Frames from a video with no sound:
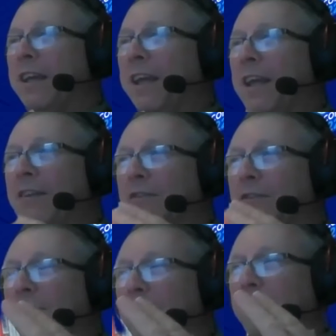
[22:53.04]
and
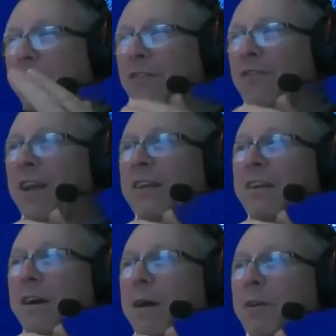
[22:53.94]
the second
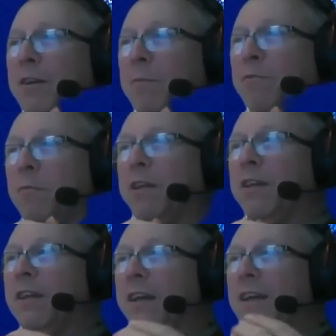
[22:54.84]
comment up will
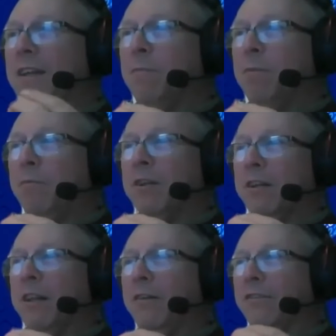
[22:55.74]
be, the public
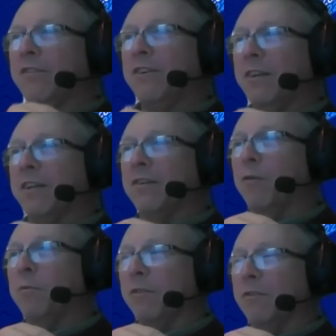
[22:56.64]
cloud is killing
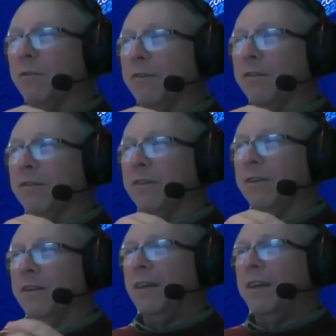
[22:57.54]
open source.
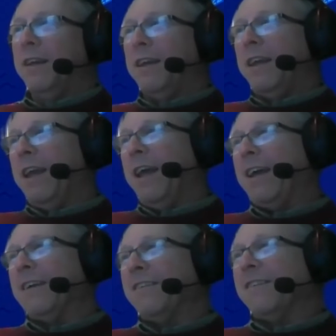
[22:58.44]

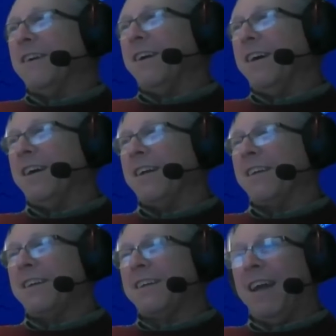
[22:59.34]
And
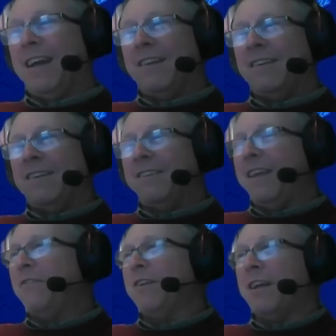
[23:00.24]

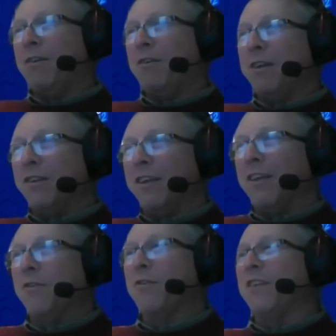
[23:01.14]
David, I know
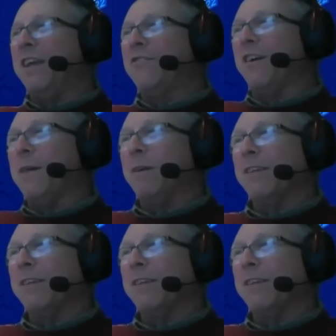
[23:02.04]
in your day job, I